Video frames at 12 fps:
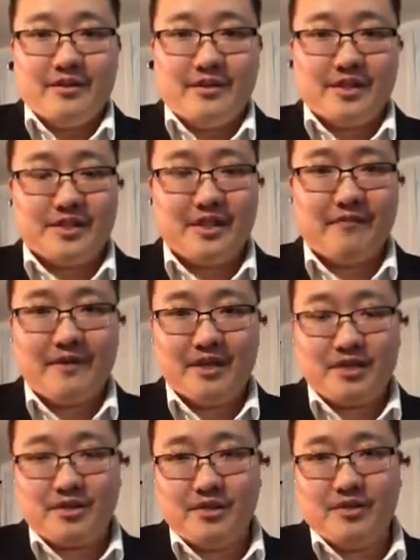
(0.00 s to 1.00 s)
The stuff I
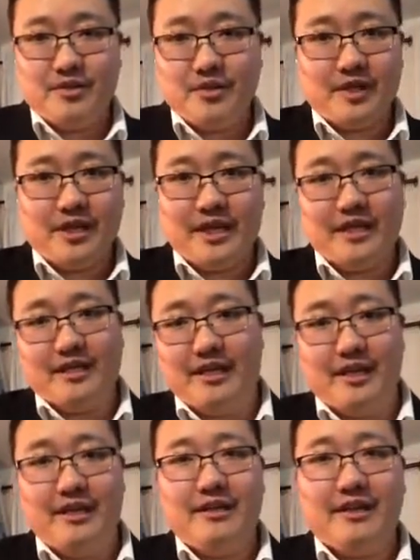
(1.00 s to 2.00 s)
showed you, you can get at
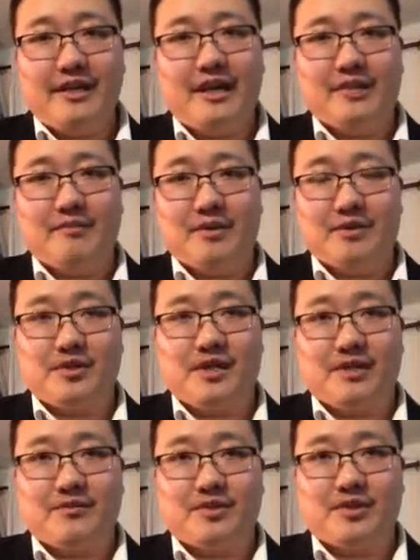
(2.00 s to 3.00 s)
any kind of
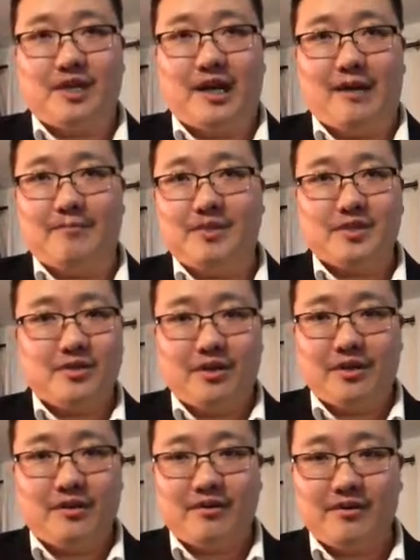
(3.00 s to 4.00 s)
motorcycle shop. Just
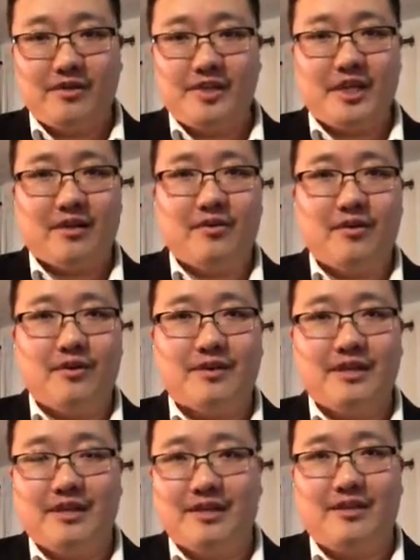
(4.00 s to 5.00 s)
go there, take a look.
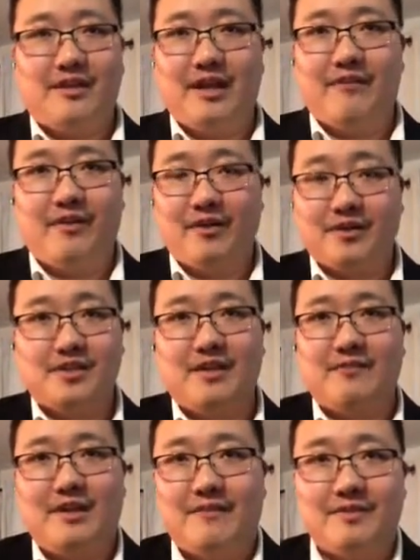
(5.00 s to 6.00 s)
They'll have all the
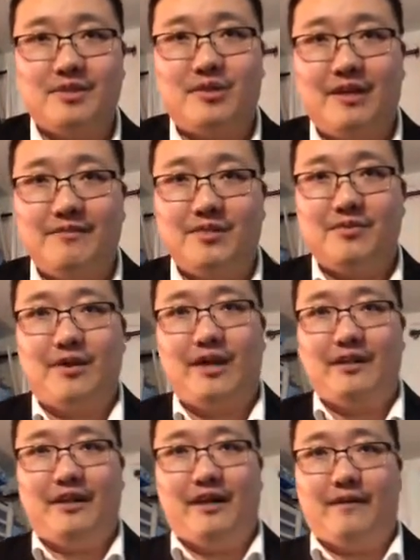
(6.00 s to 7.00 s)
stuff that I'm describing to you
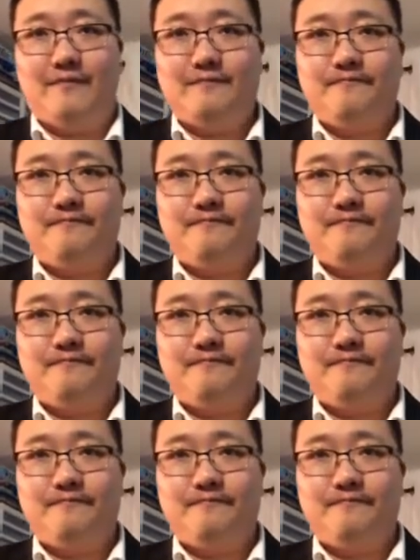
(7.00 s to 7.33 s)
right now.